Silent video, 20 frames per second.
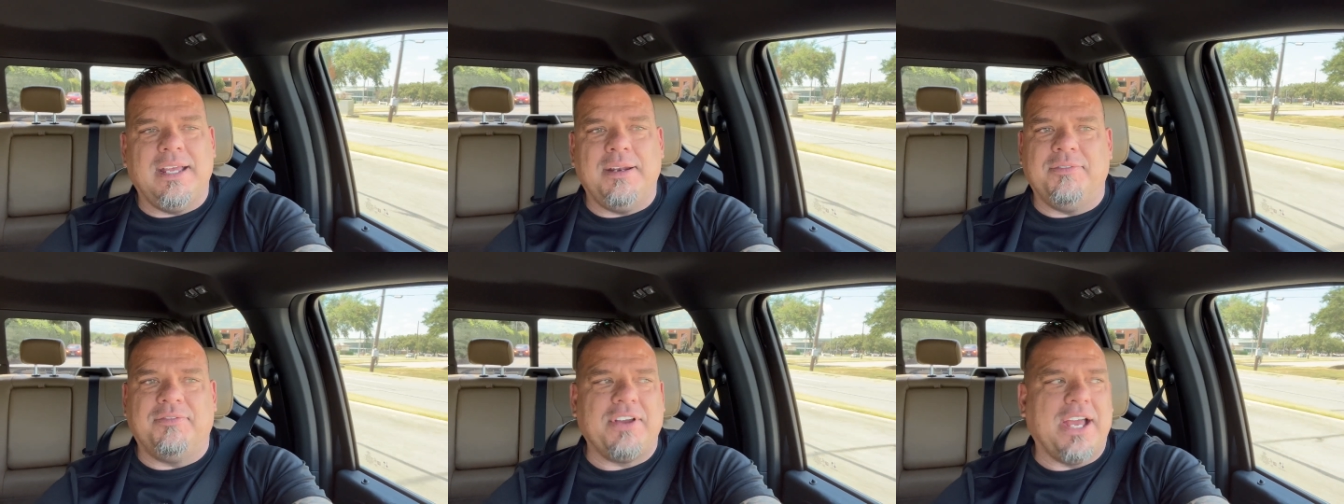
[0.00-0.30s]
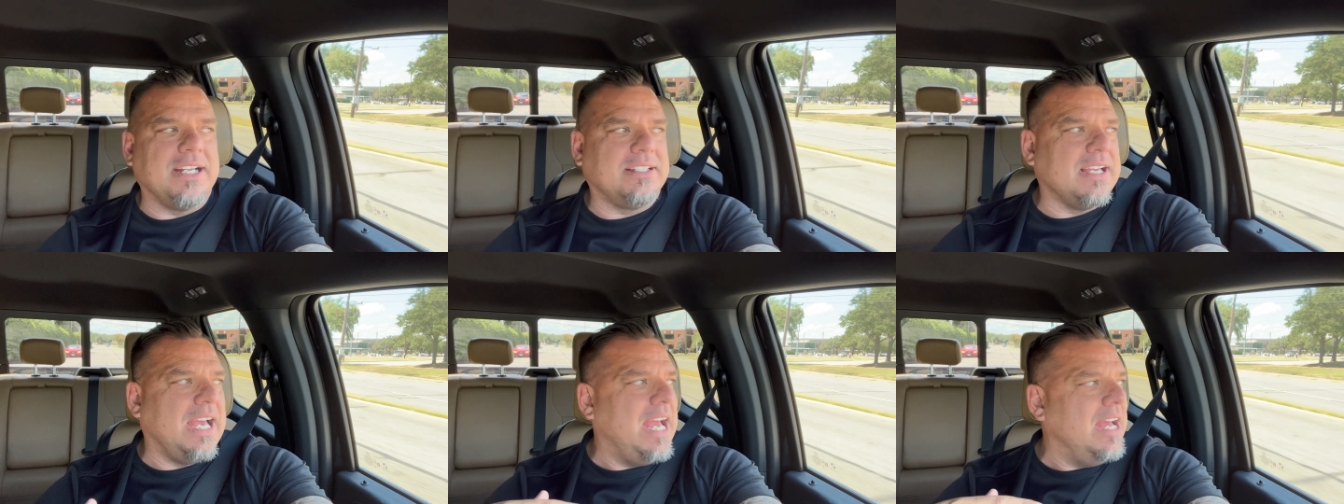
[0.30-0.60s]
In
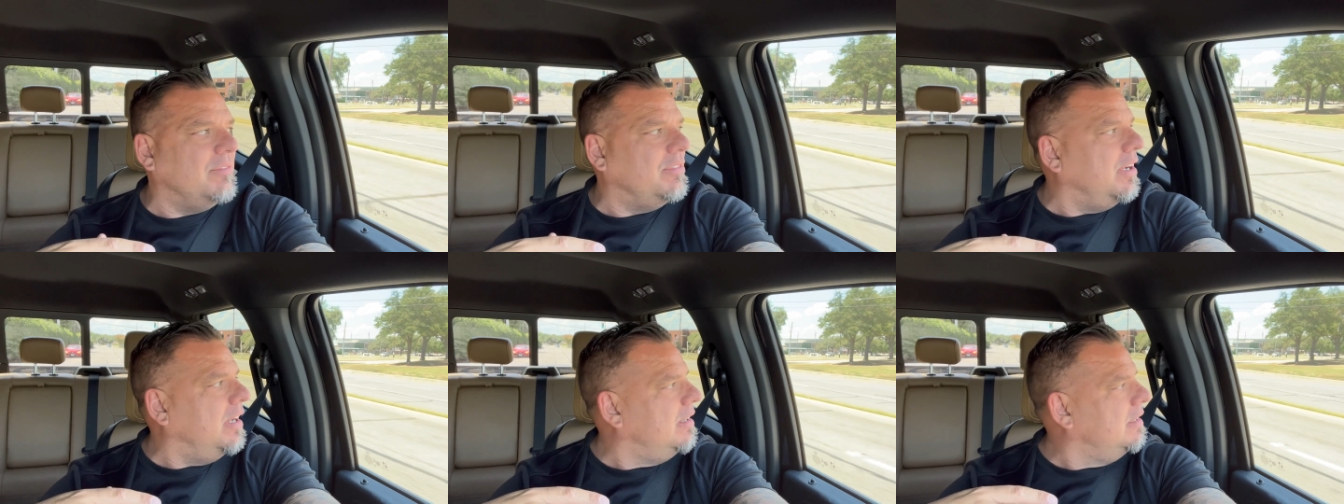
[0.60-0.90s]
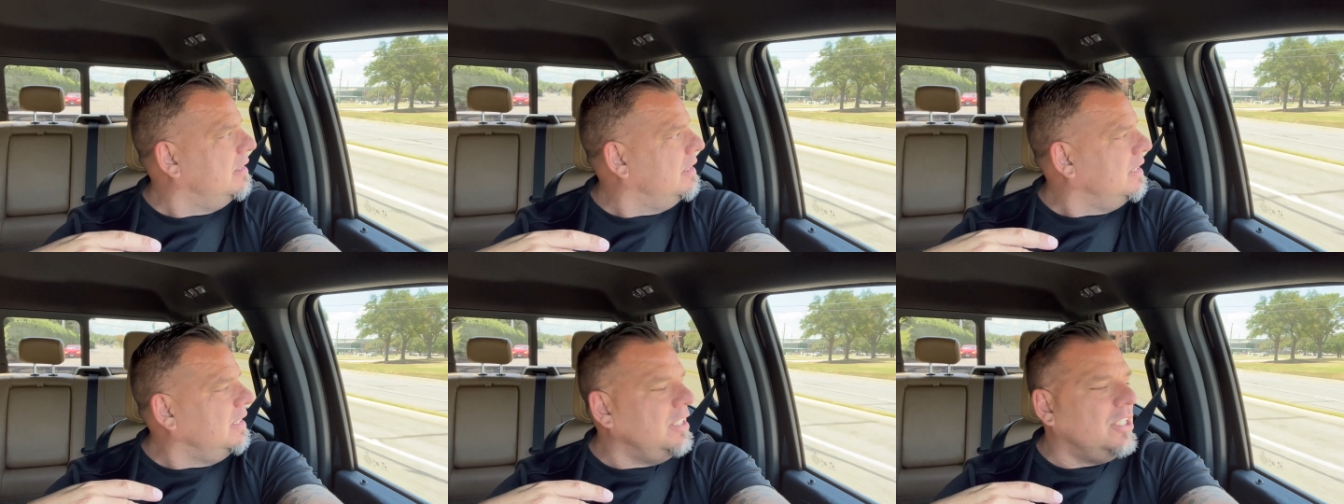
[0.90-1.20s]
fact, I have a
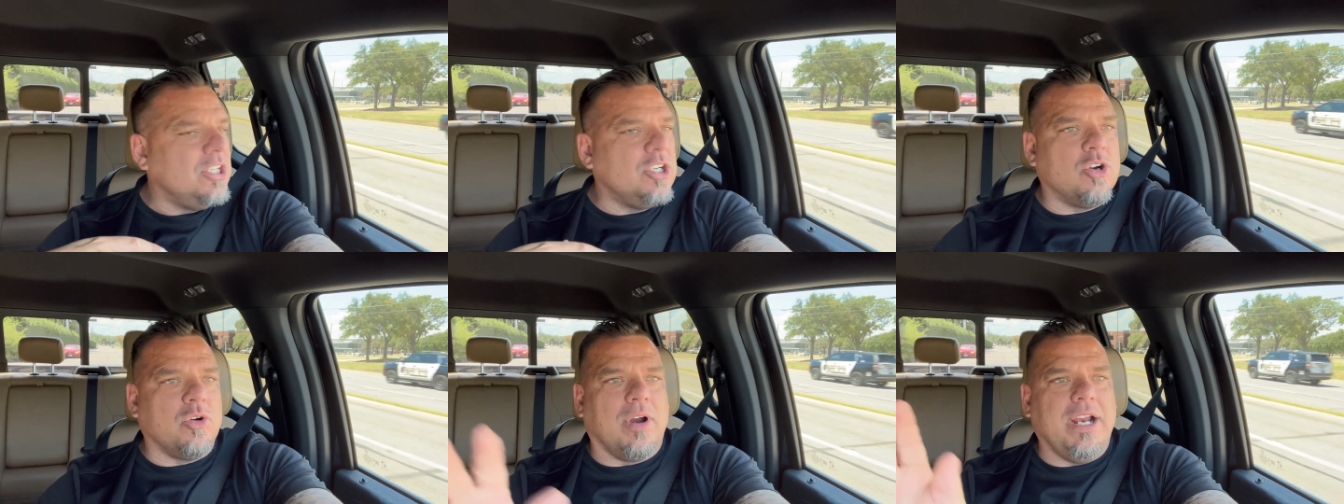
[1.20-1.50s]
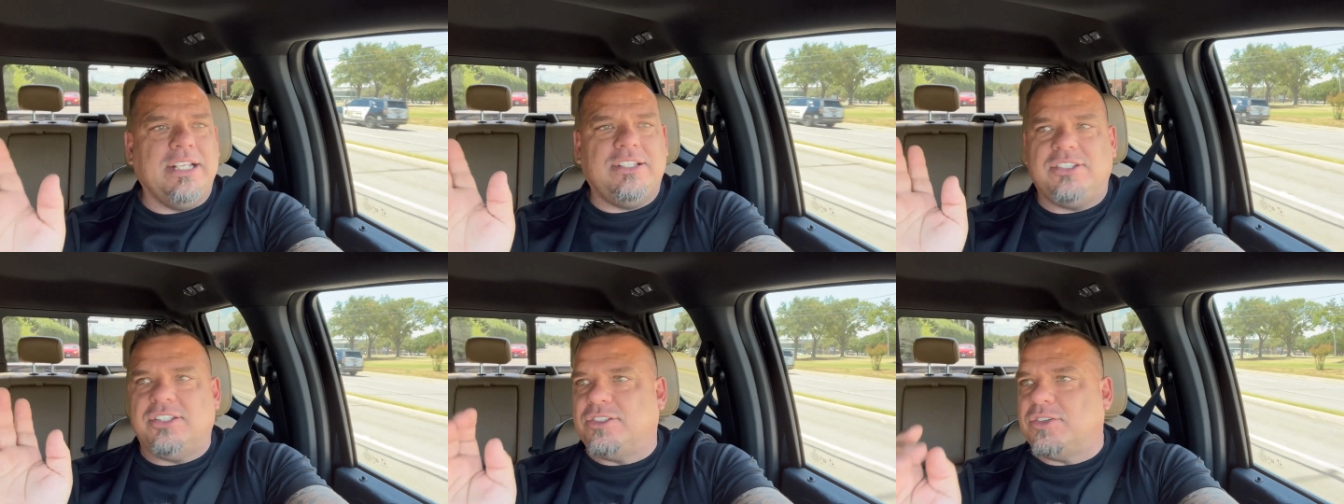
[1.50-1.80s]

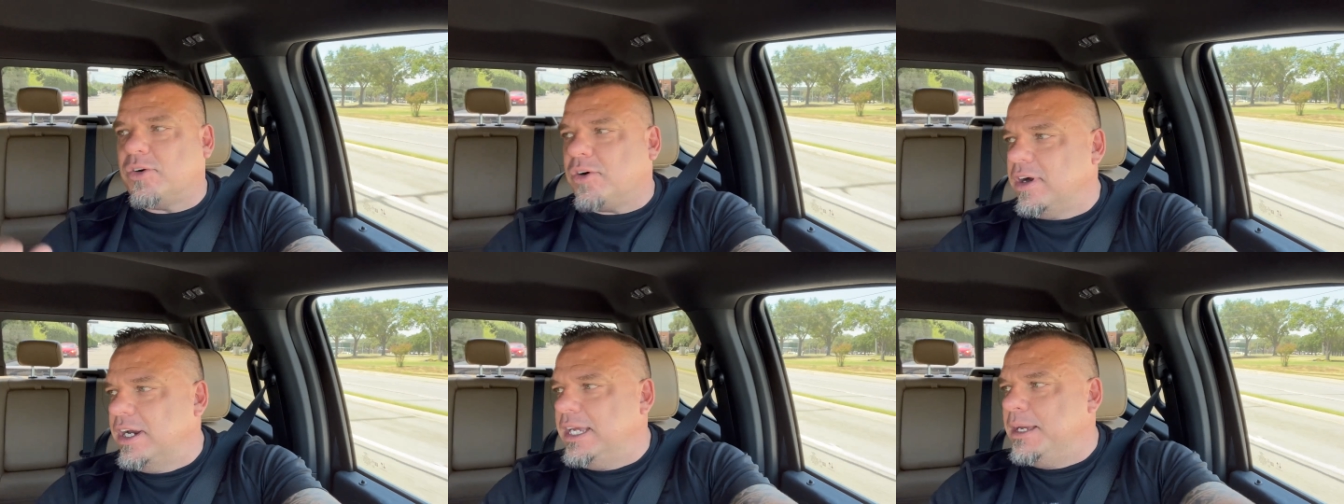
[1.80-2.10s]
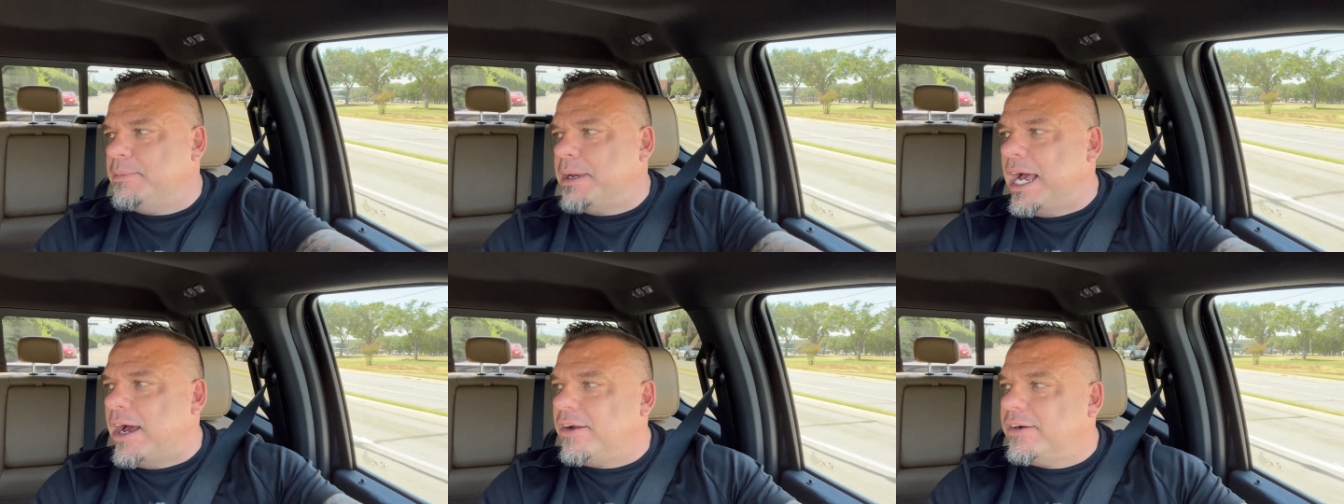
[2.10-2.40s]
great story
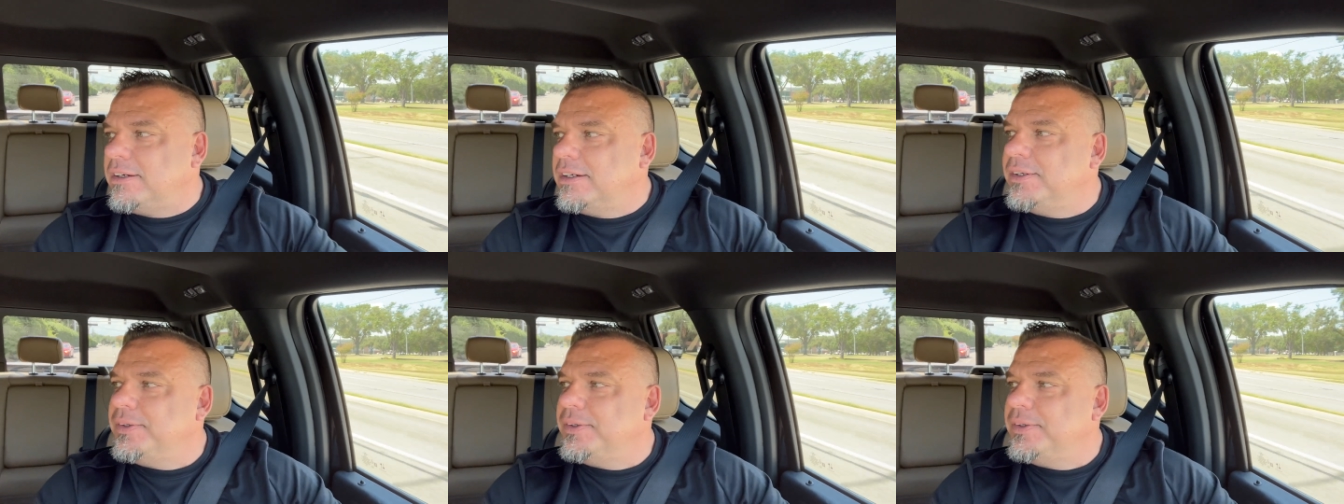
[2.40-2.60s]
about